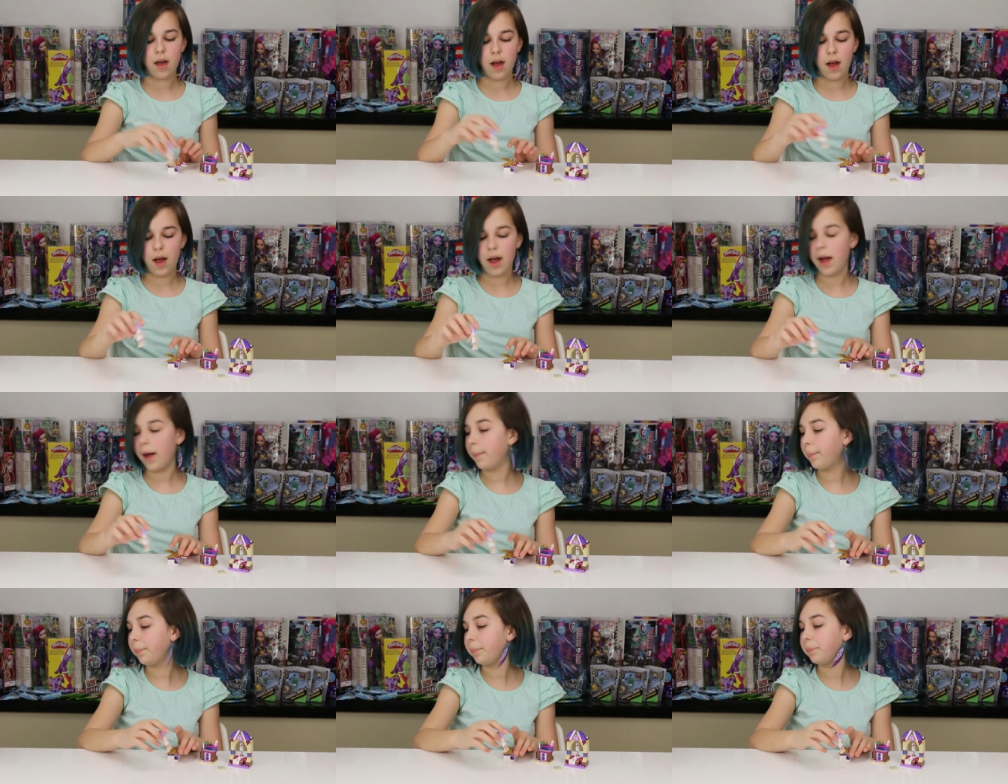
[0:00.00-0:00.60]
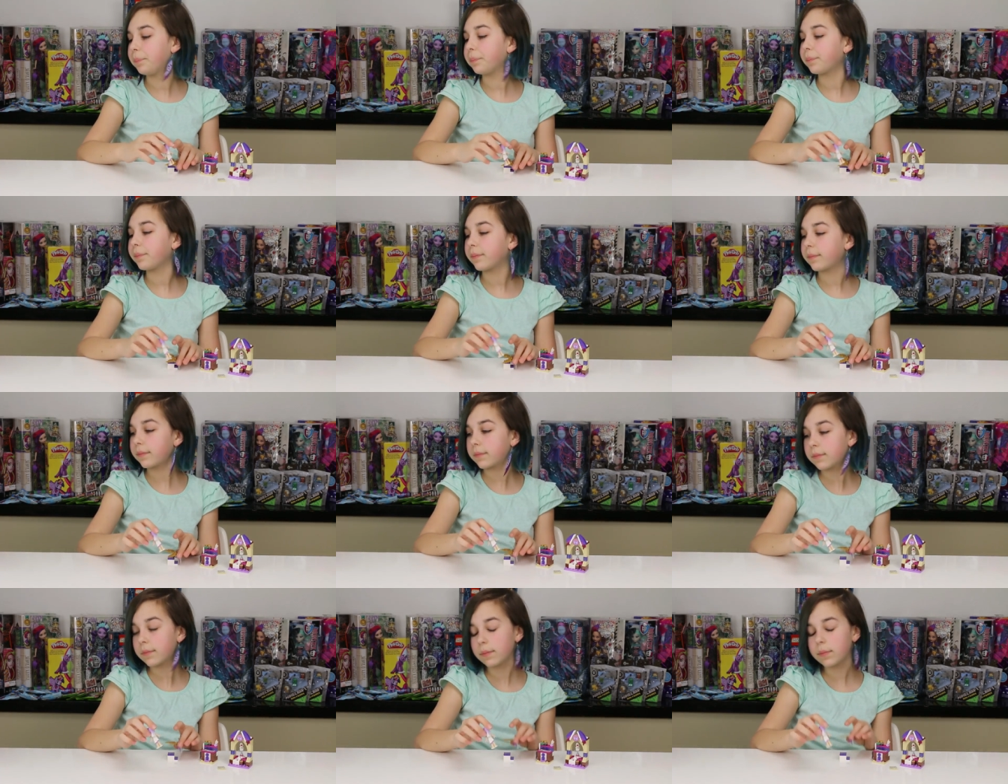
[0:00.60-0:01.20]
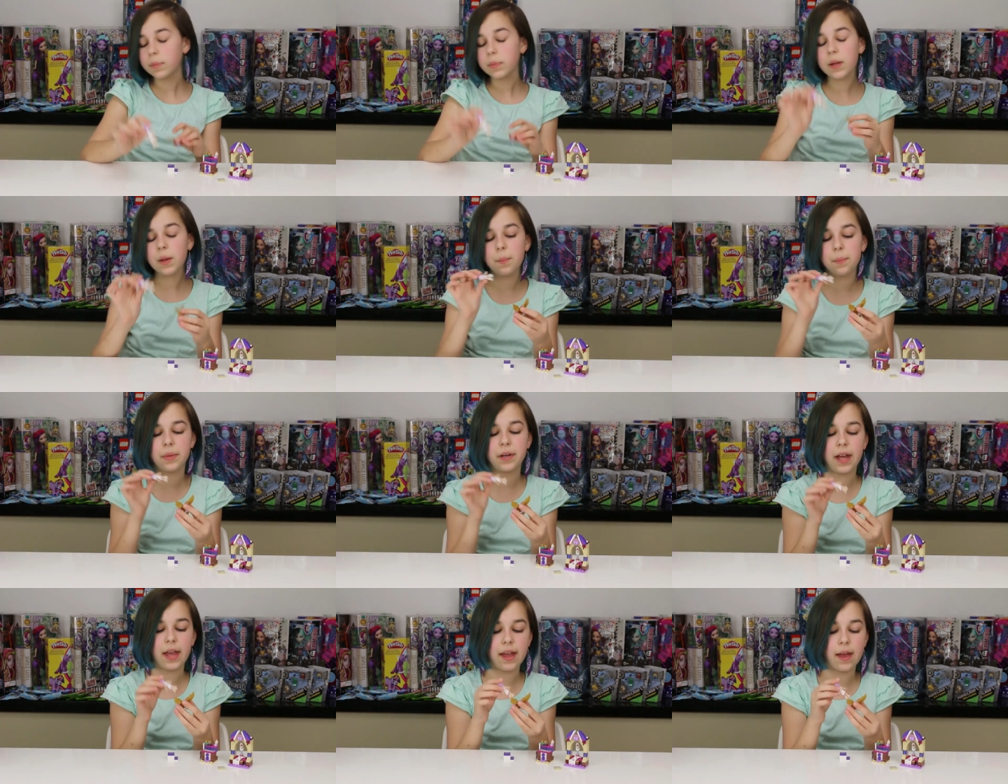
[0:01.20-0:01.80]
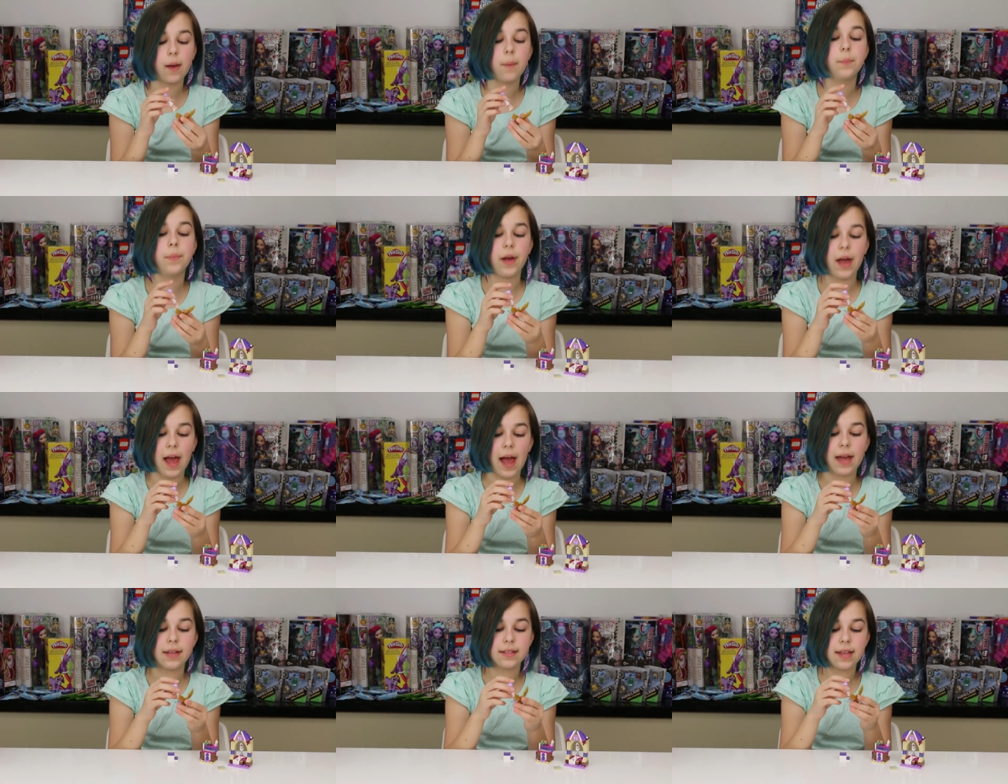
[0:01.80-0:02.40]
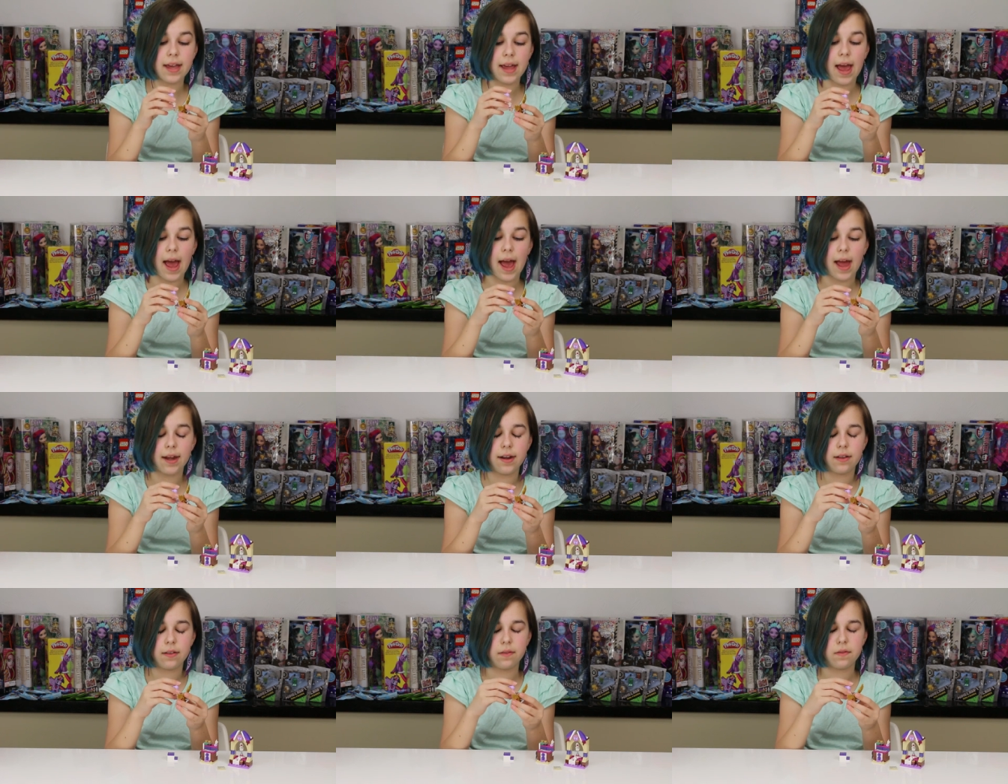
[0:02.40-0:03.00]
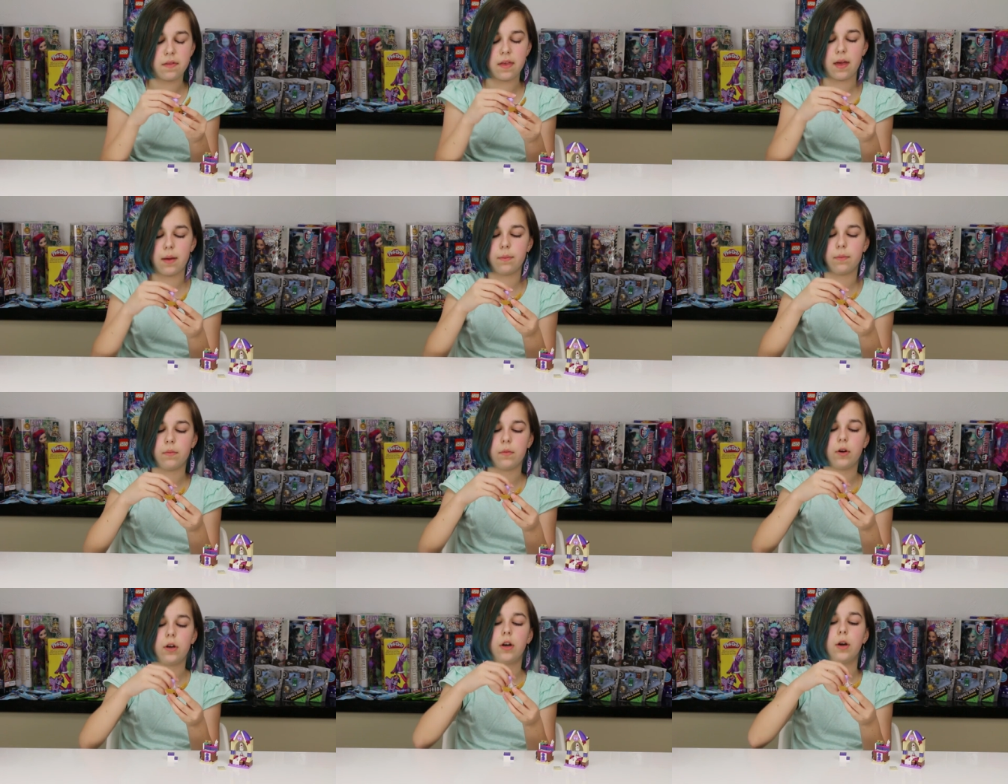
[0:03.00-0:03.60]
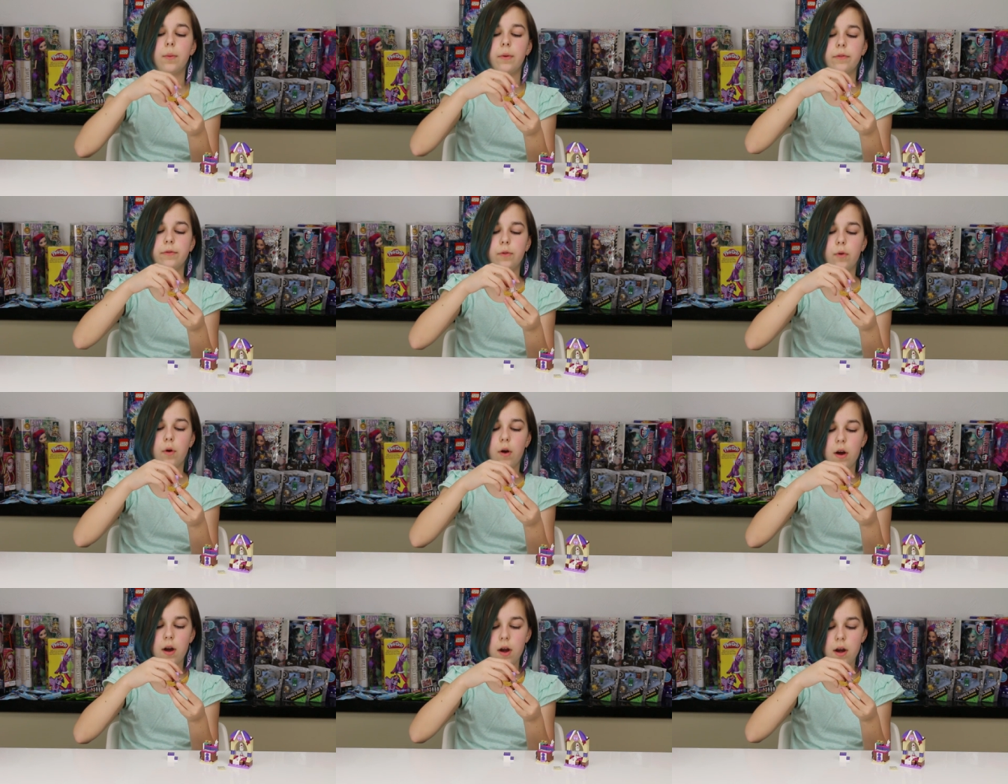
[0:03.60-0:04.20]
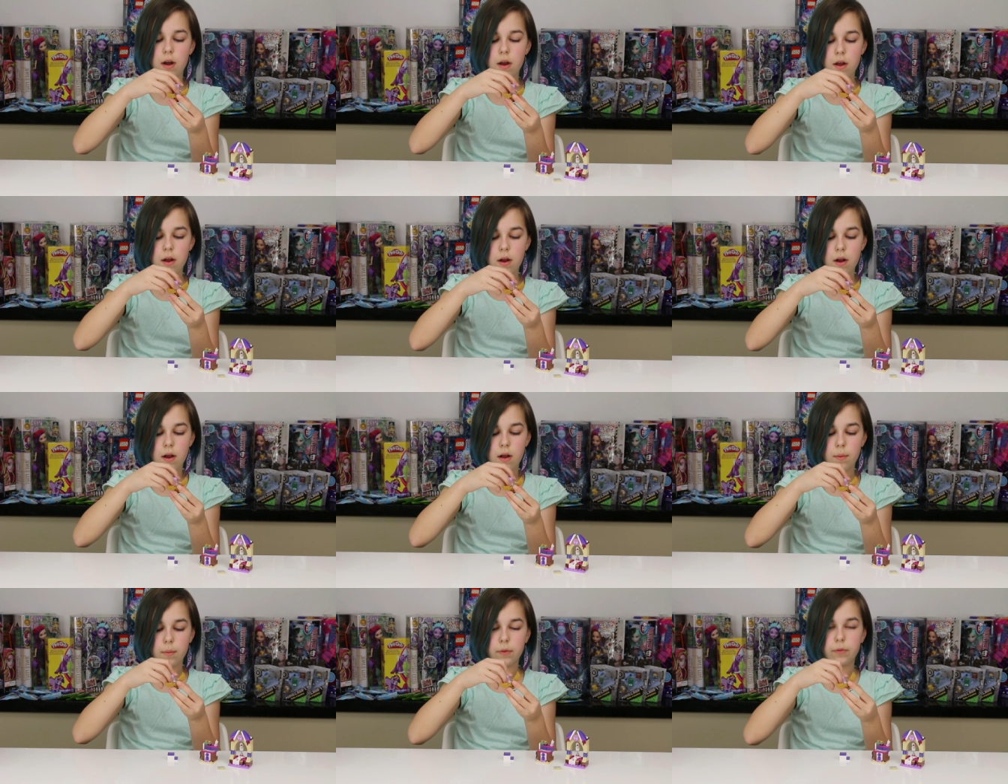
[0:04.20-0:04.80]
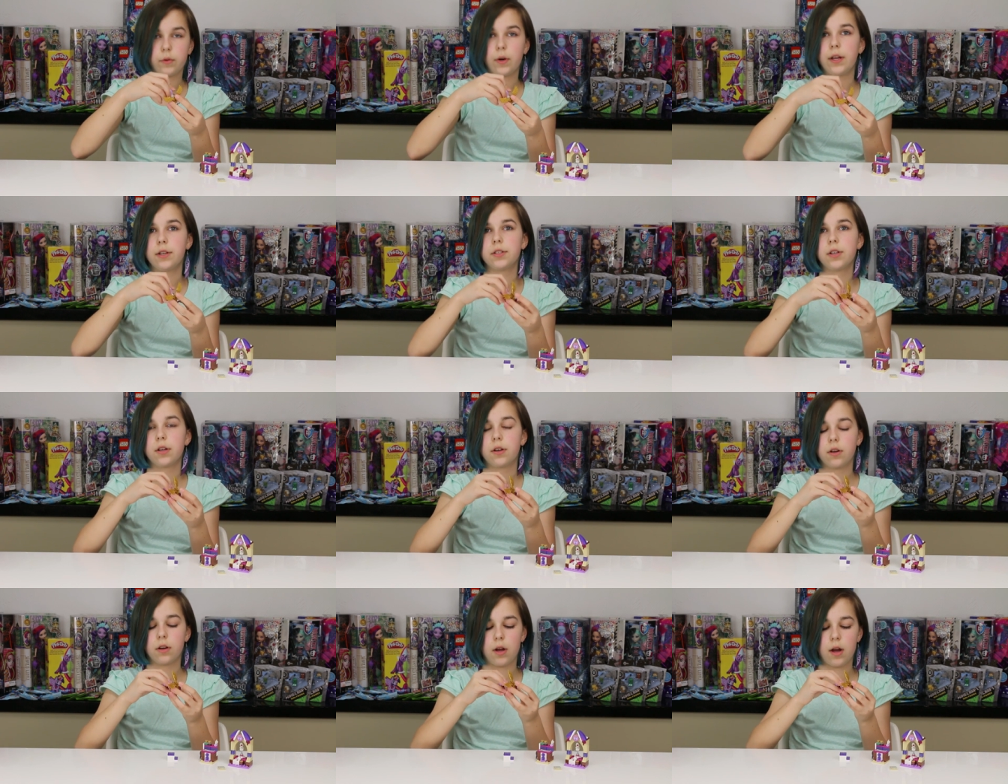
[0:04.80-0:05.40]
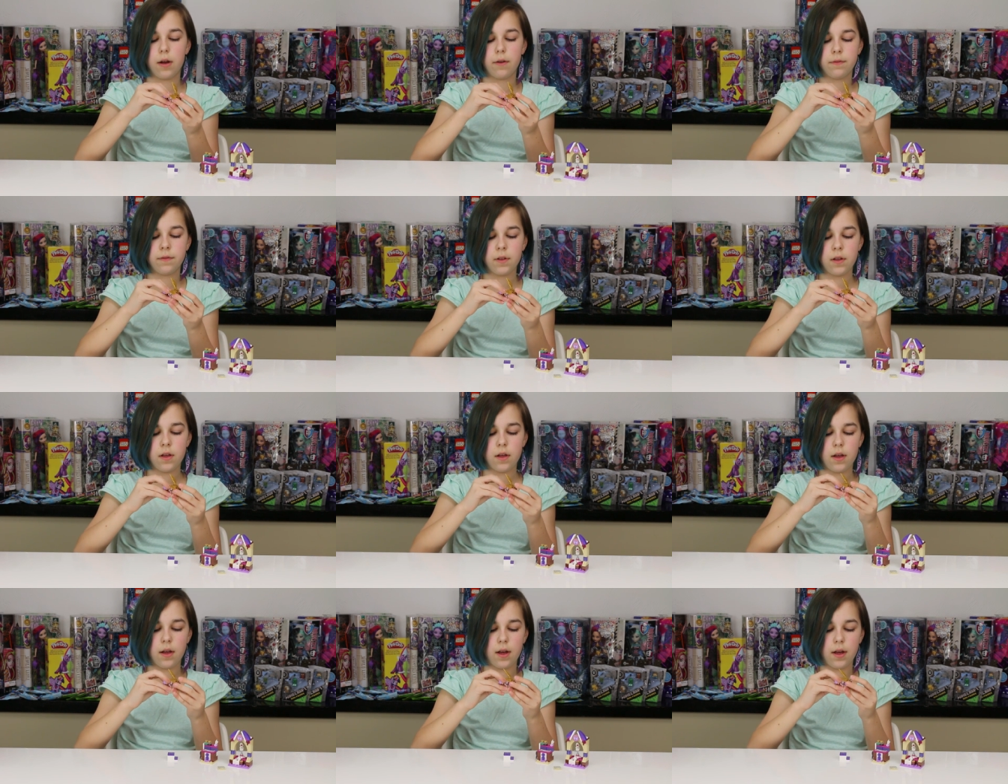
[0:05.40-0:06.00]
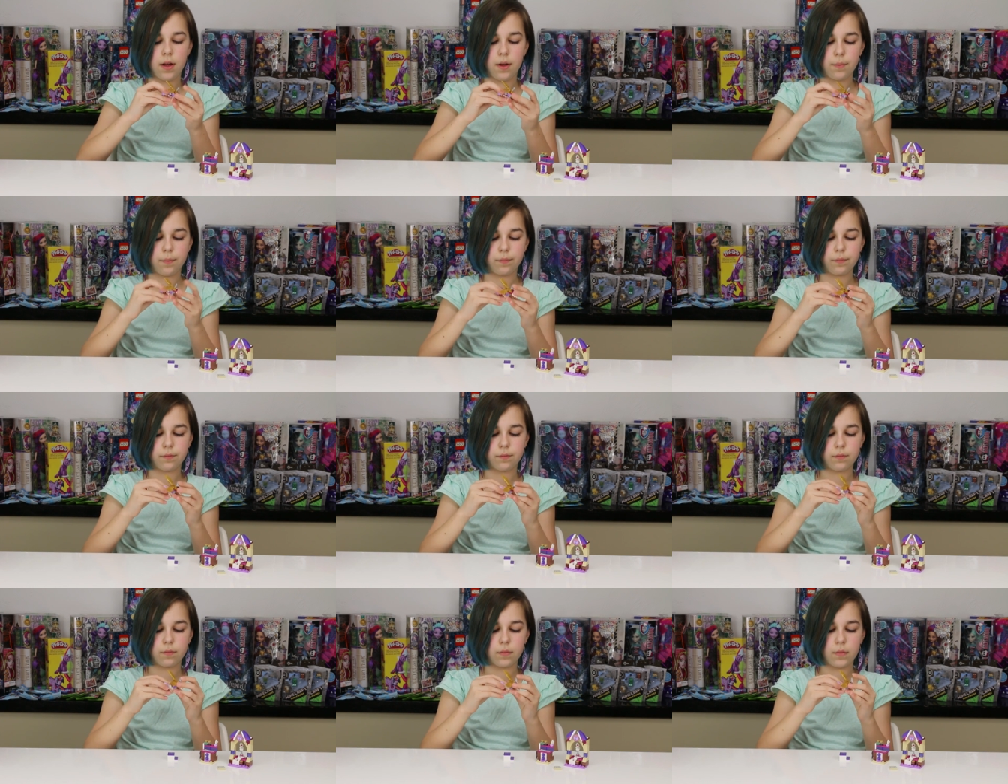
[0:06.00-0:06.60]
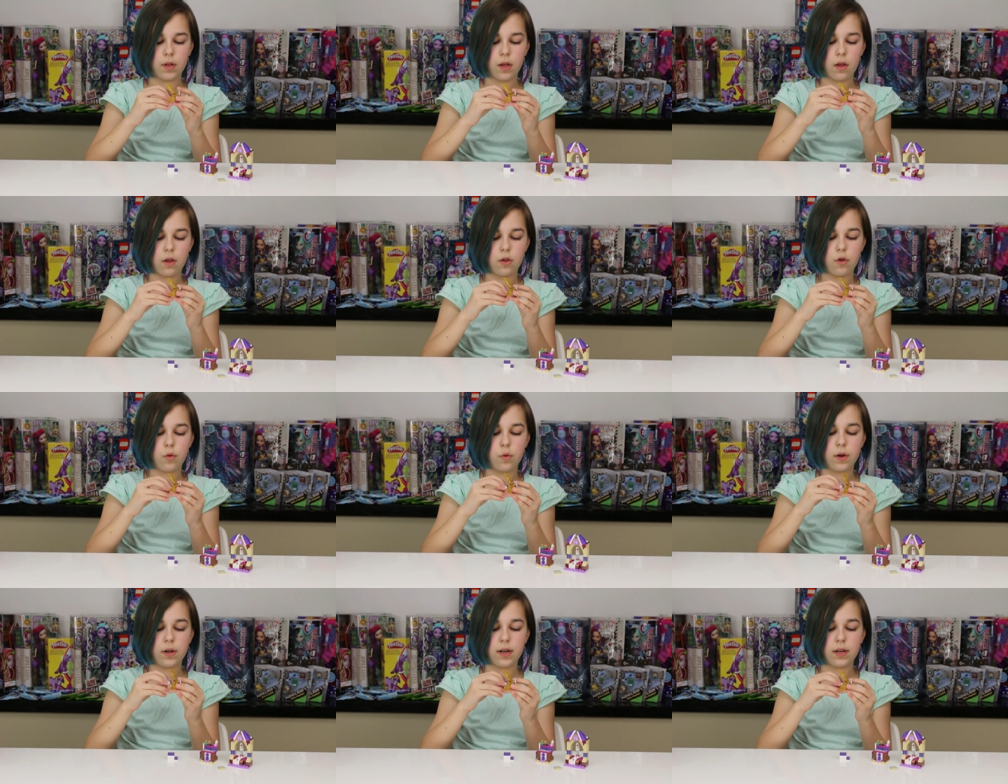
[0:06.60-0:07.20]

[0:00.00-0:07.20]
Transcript: Um, but I, but as I had them, her before, before I took her off. Um, you can